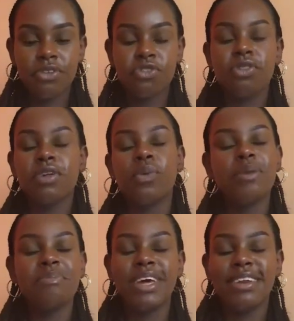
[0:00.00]
To the
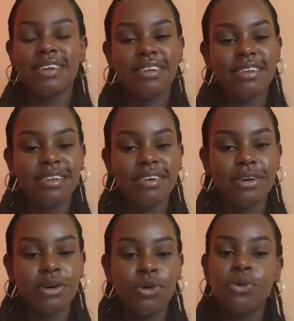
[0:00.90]
women
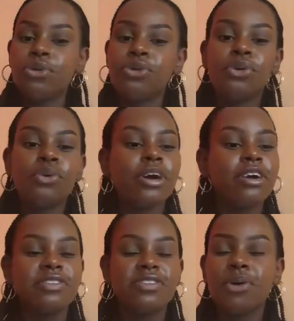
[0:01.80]
who do
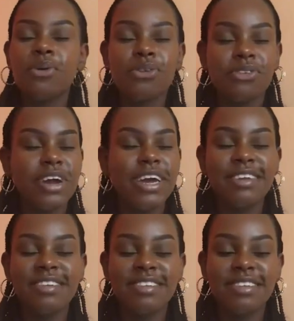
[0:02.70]
work so great,